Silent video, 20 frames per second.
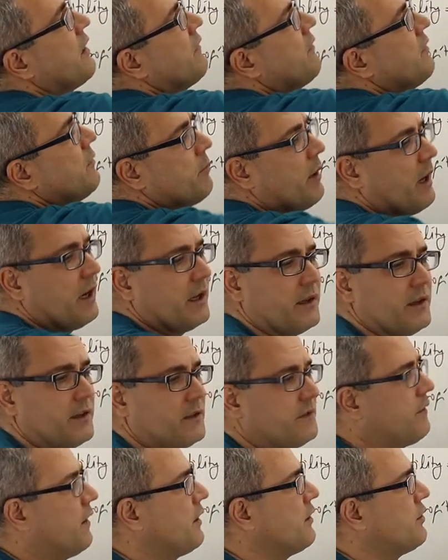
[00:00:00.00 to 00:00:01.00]
given by
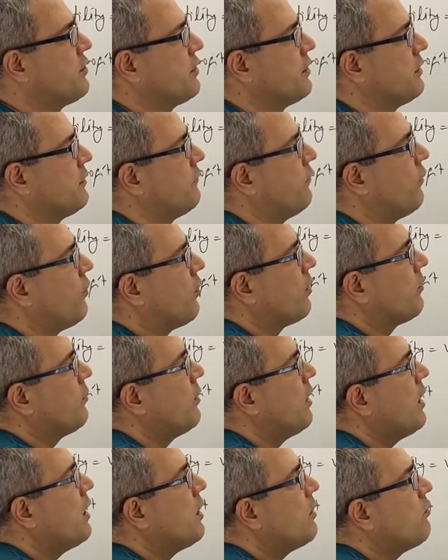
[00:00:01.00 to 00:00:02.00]
this functional
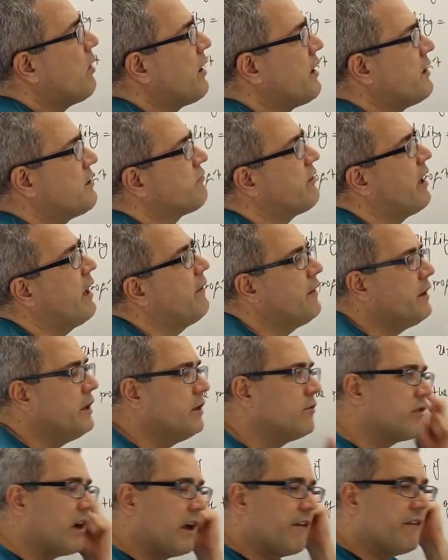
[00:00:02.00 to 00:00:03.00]
form. What is
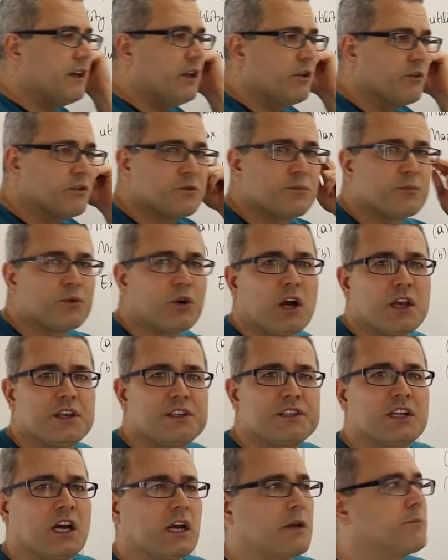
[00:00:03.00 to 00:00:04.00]
revenue? Revenue is
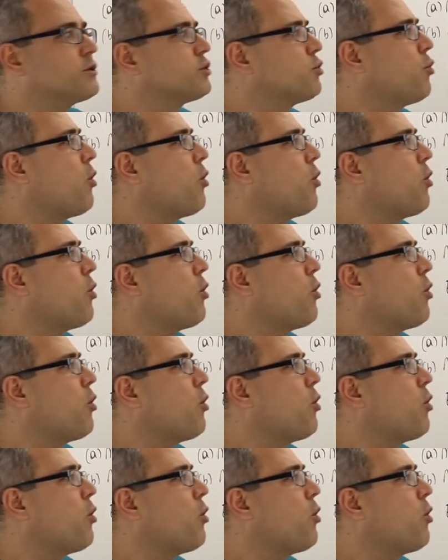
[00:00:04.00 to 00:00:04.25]
price times